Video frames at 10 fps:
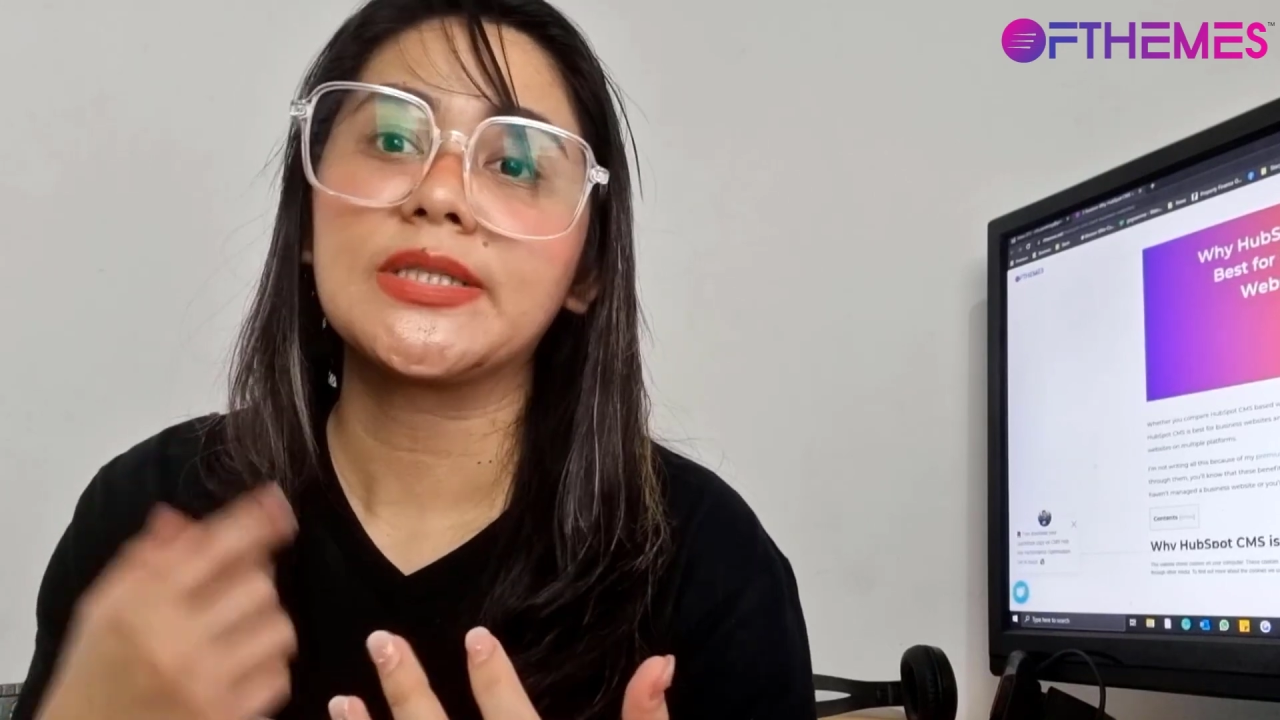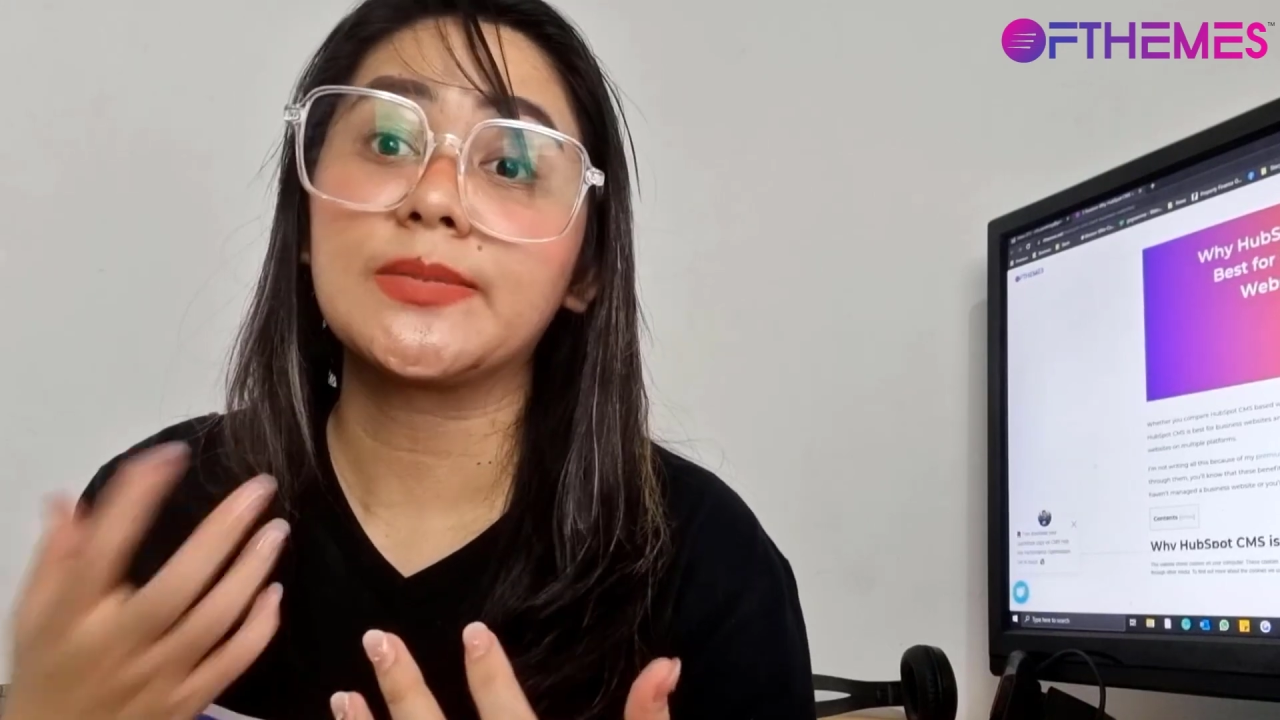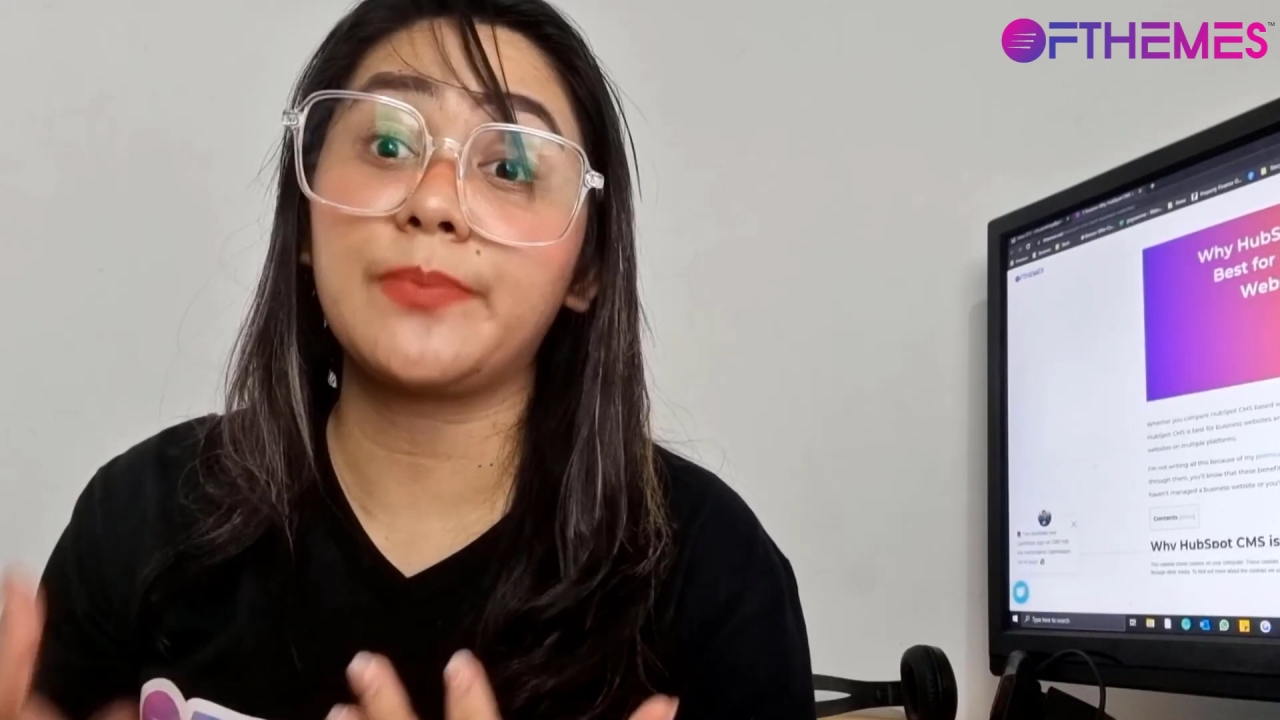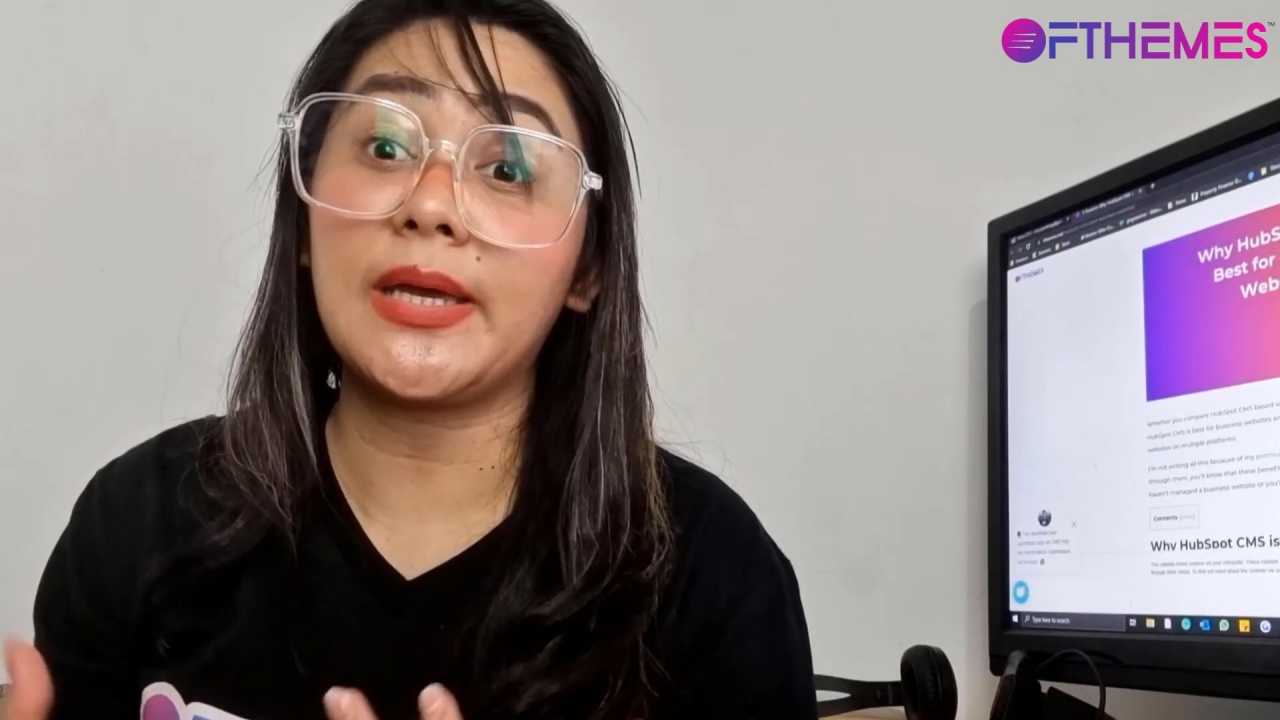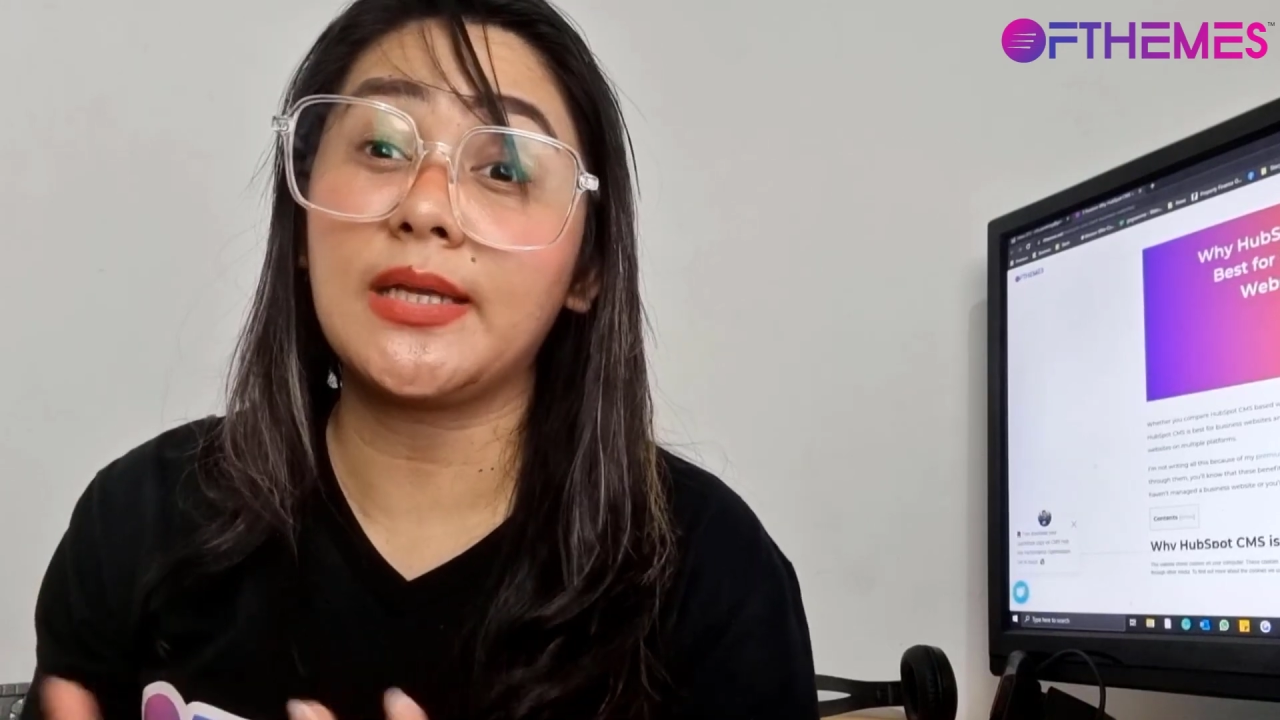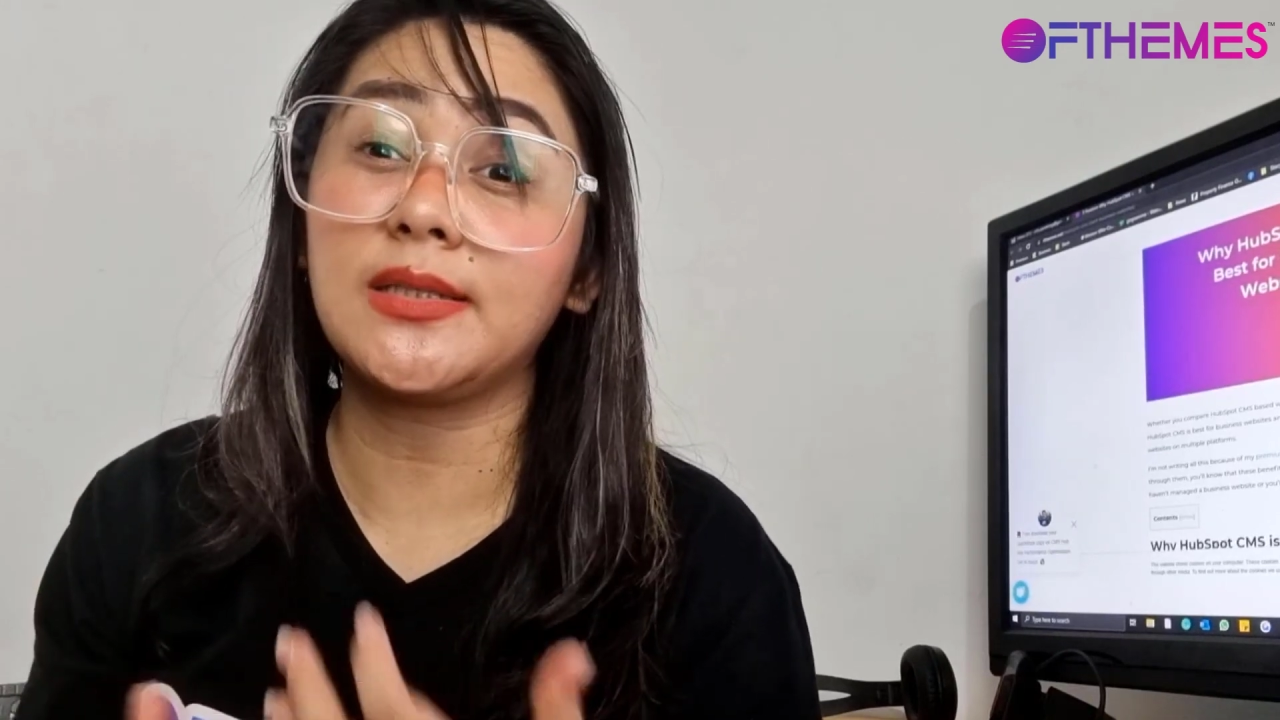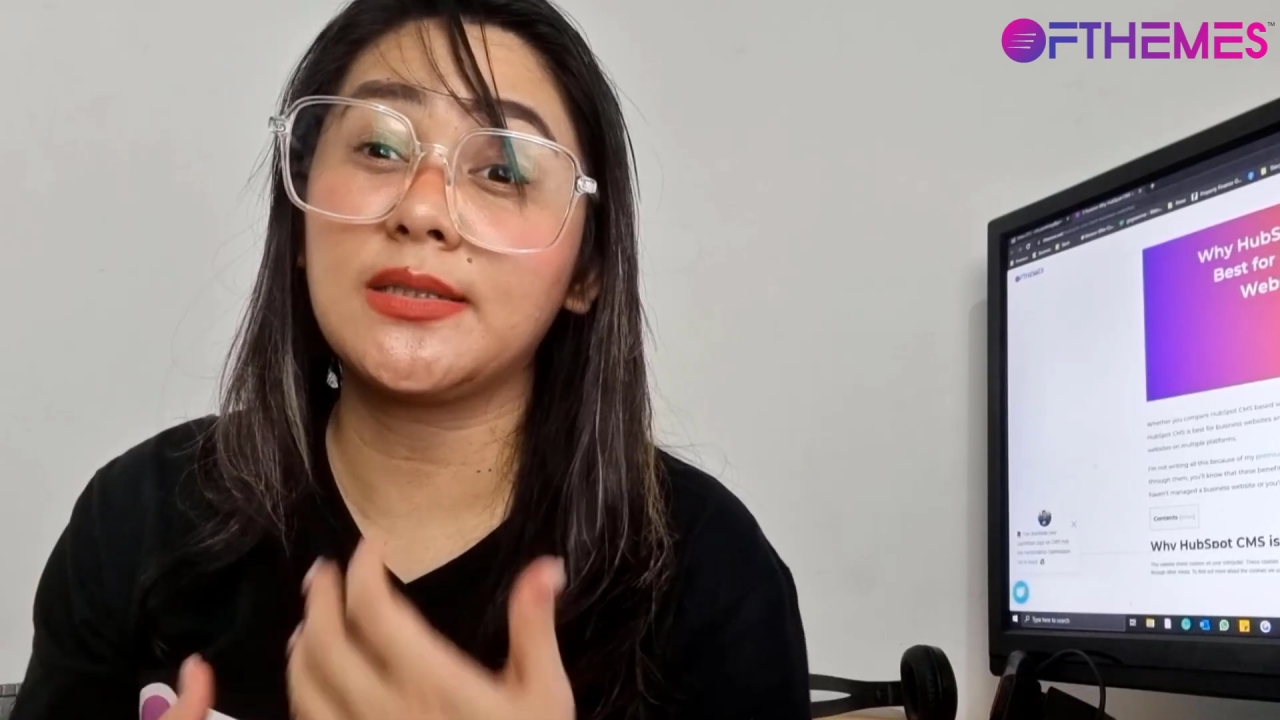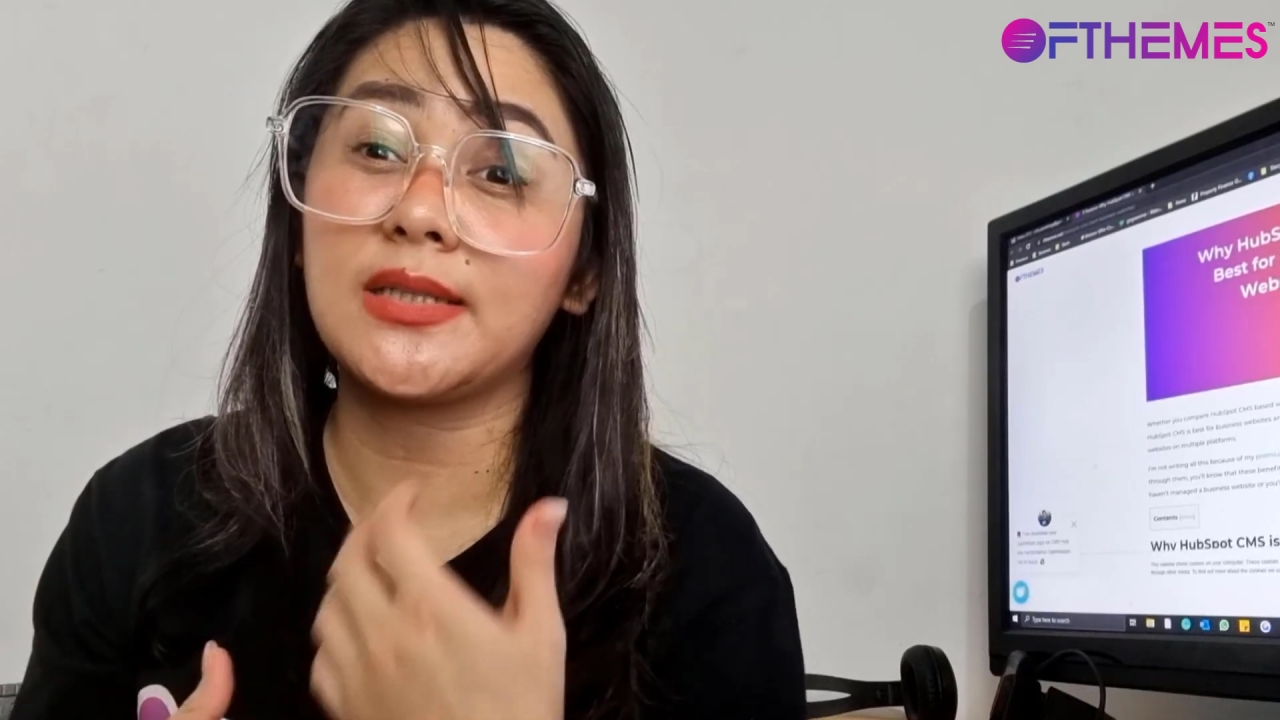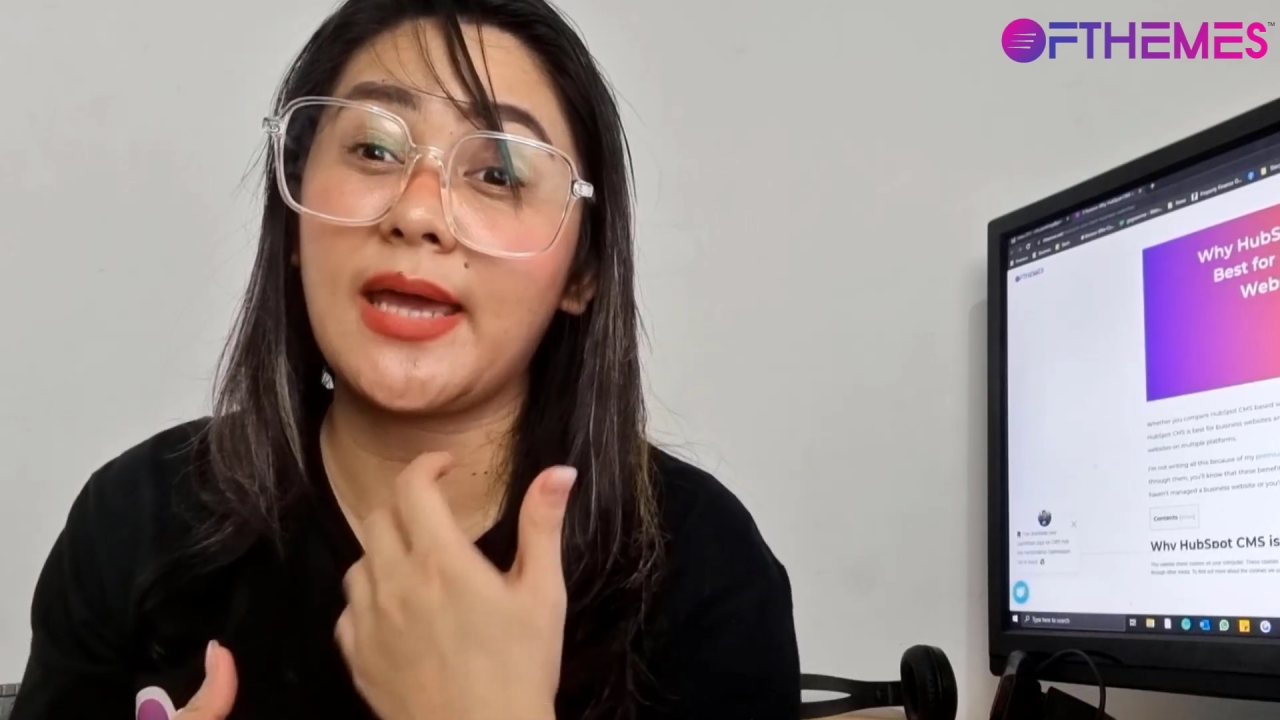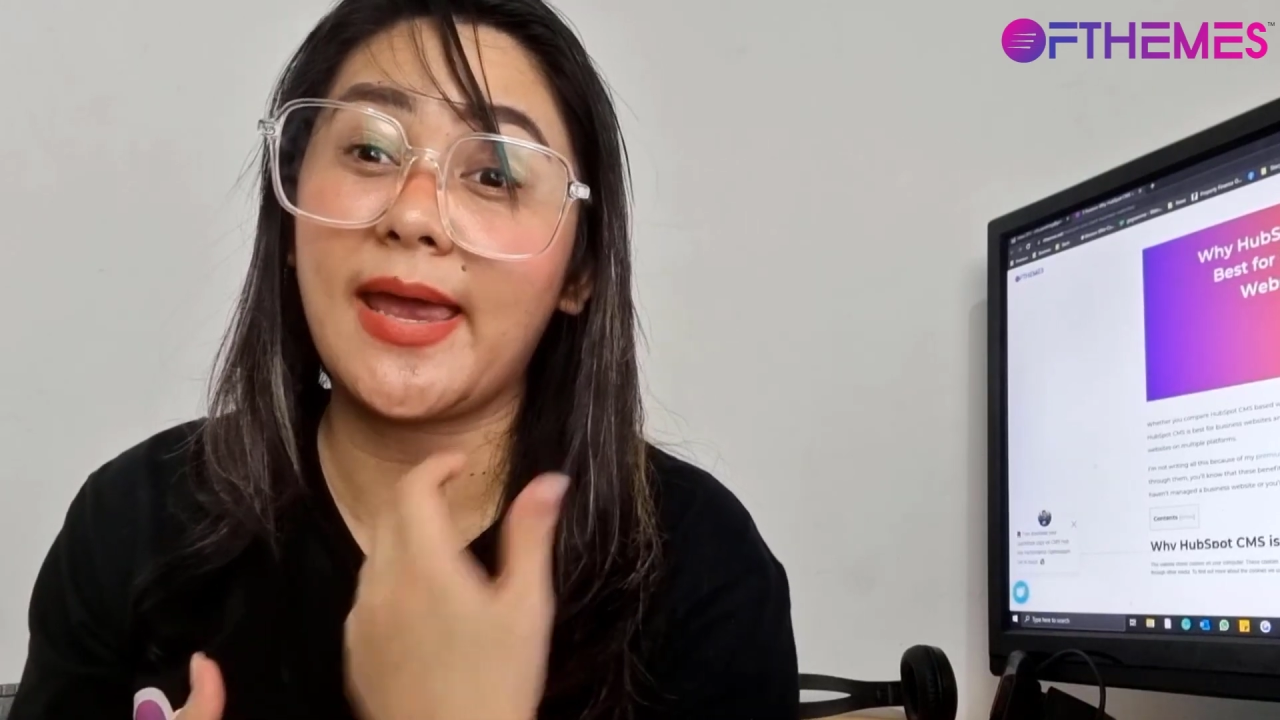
spend